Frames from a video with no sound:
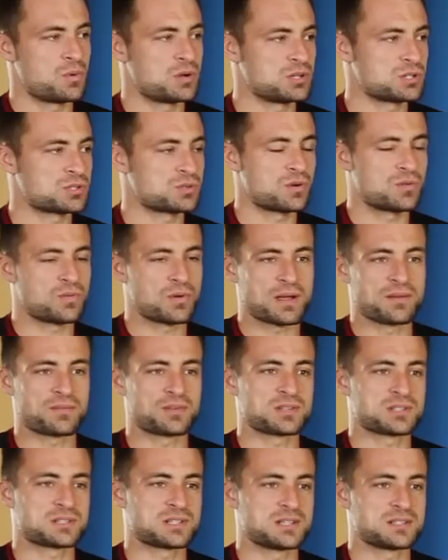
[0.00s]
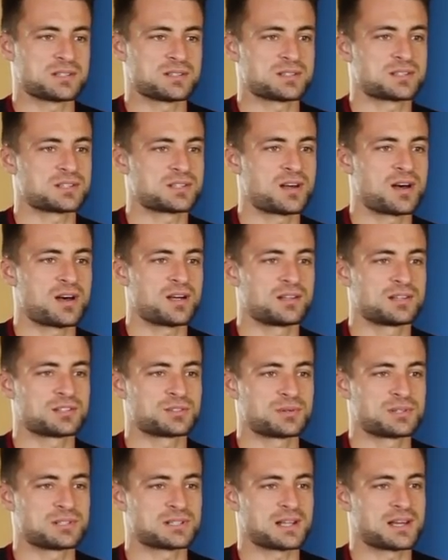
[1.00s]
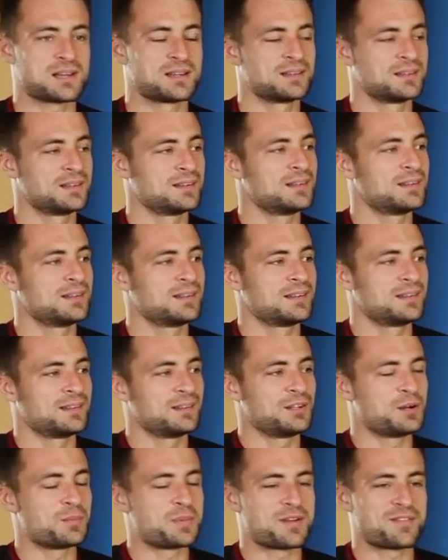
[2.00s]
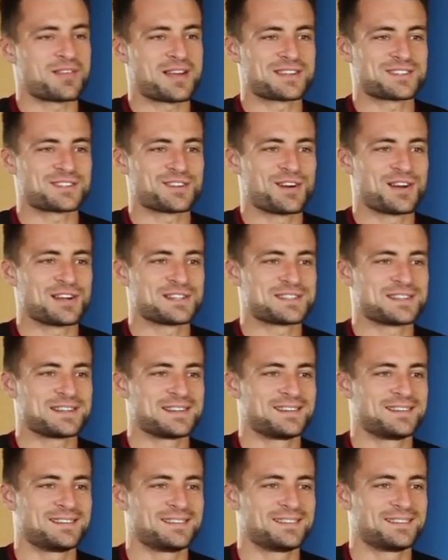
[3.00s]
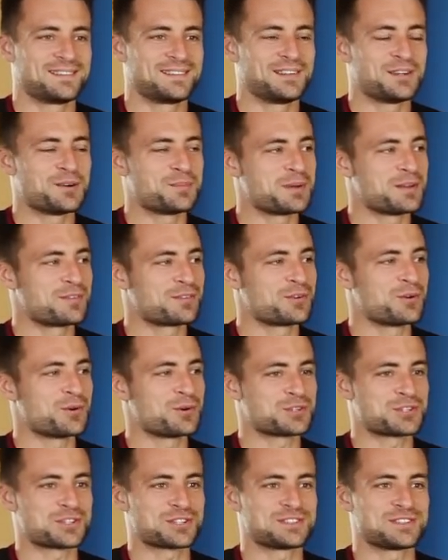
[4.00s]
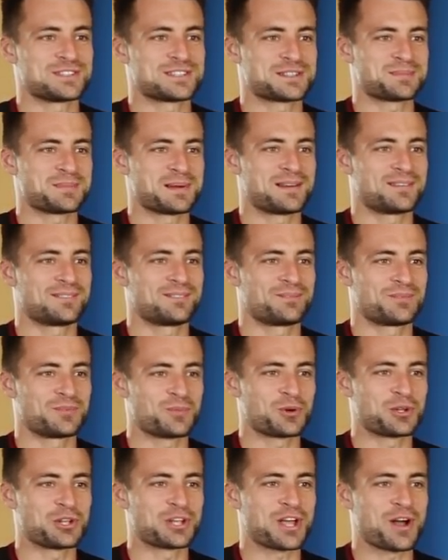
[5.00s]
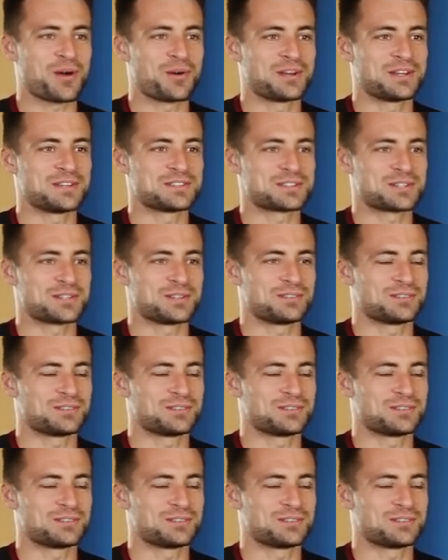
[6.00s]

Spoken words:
When you're sort of waiting for the season to start, there's always that little bit of anxiety, a little bit of cautiousness about what you're going into,